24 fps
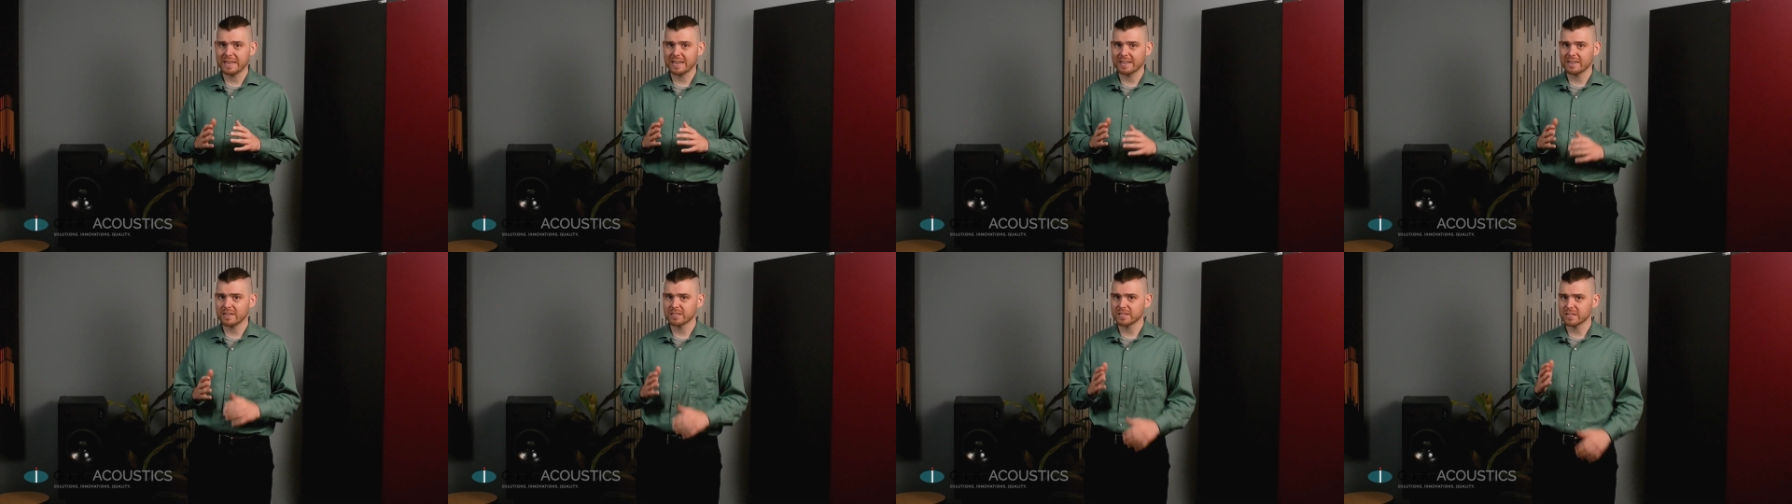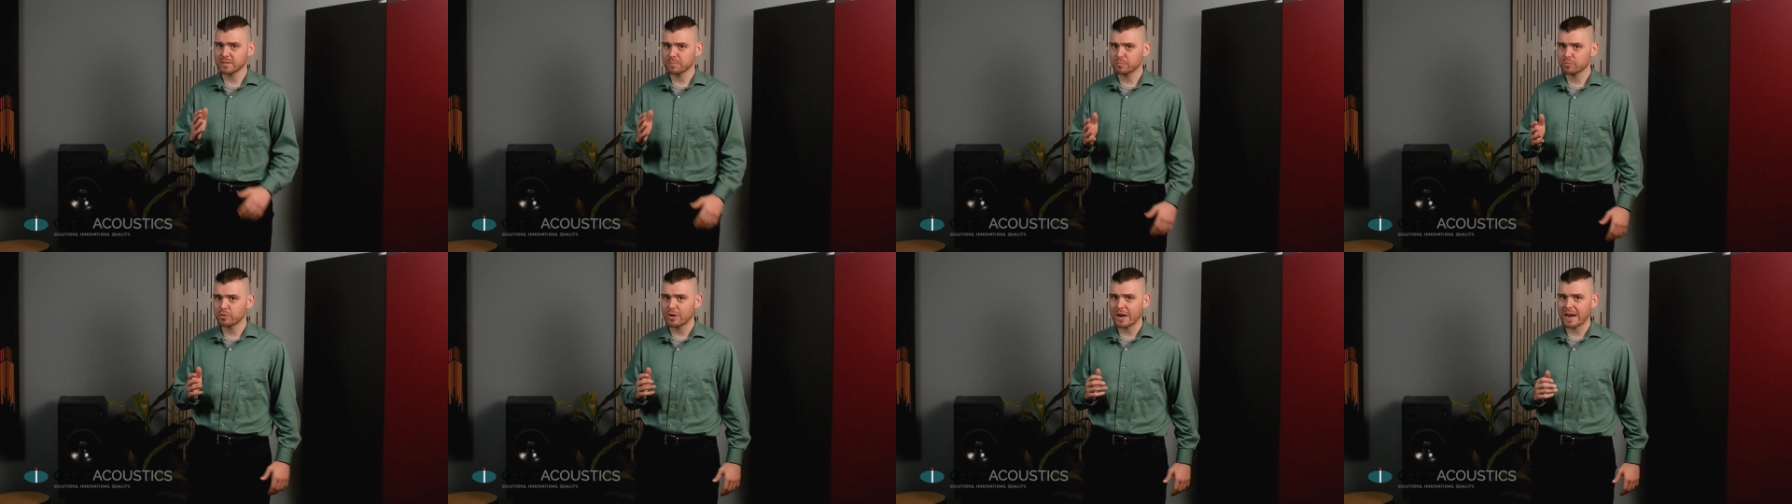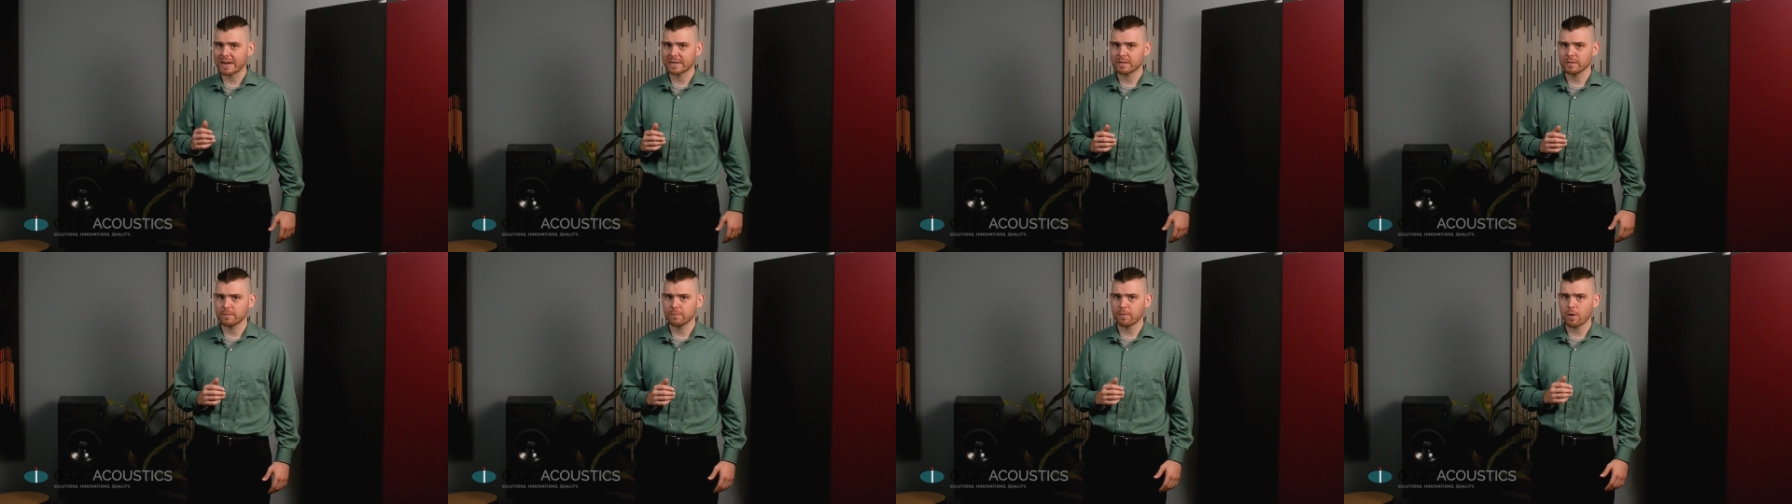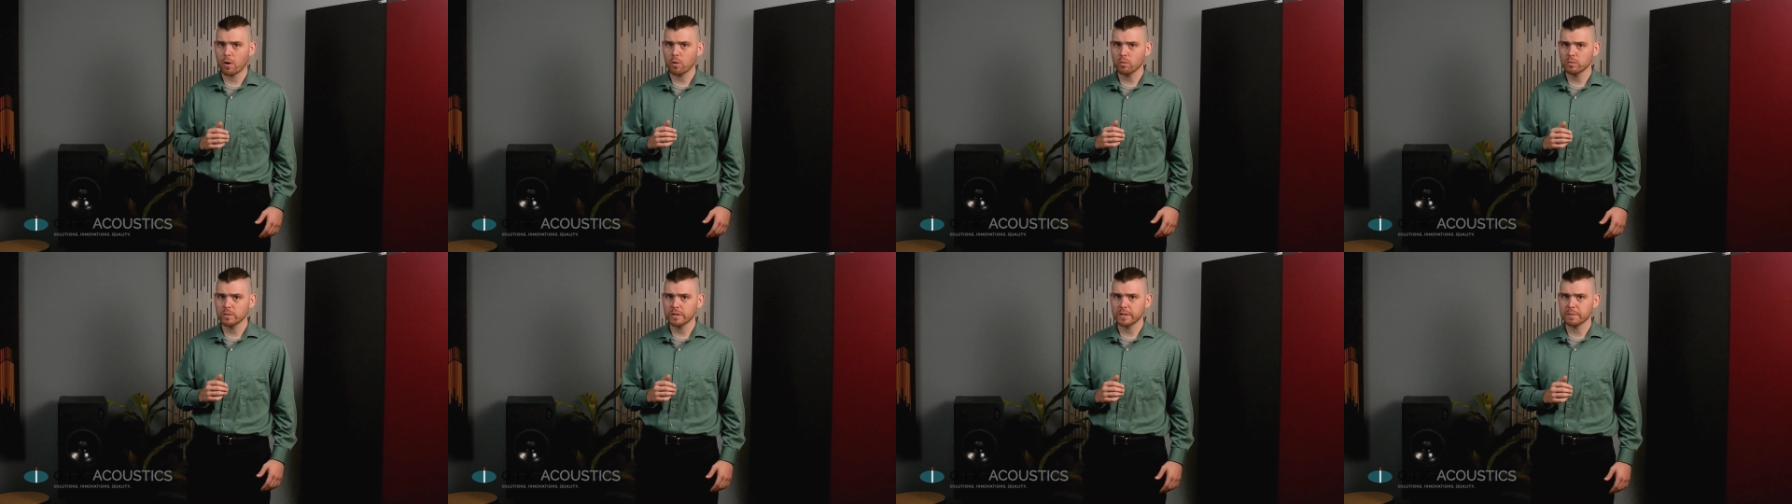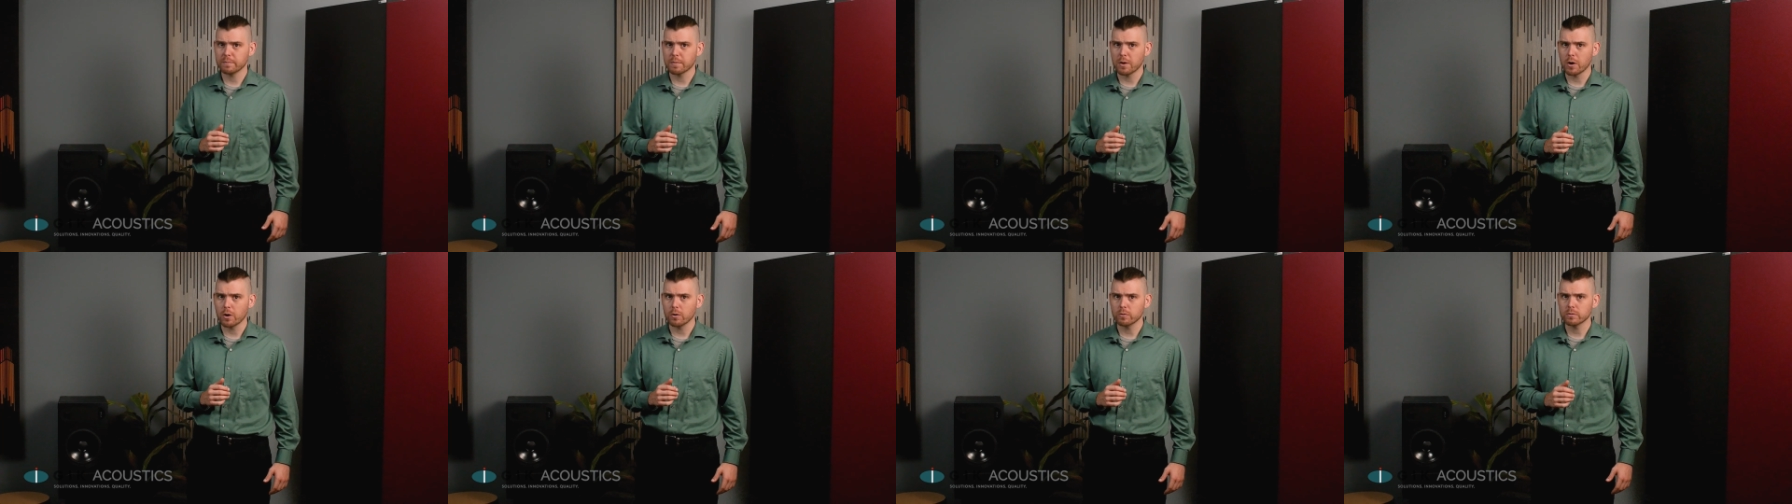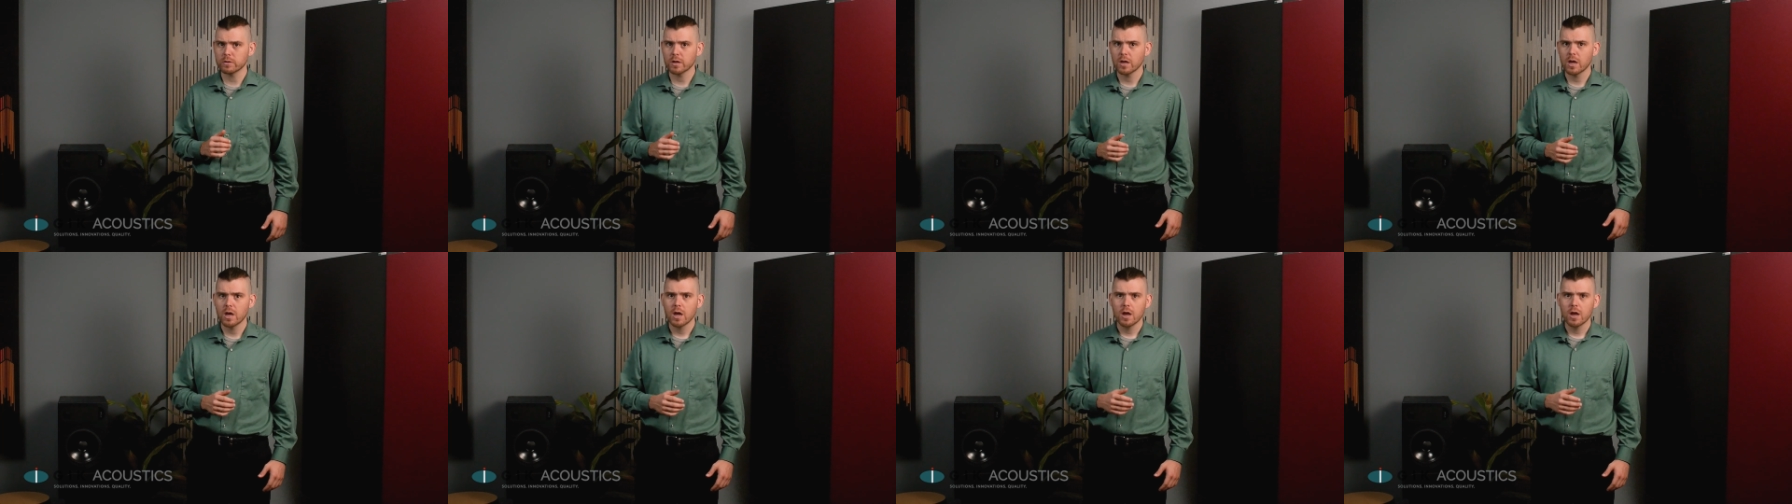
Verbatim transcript: in a subtractive only mode,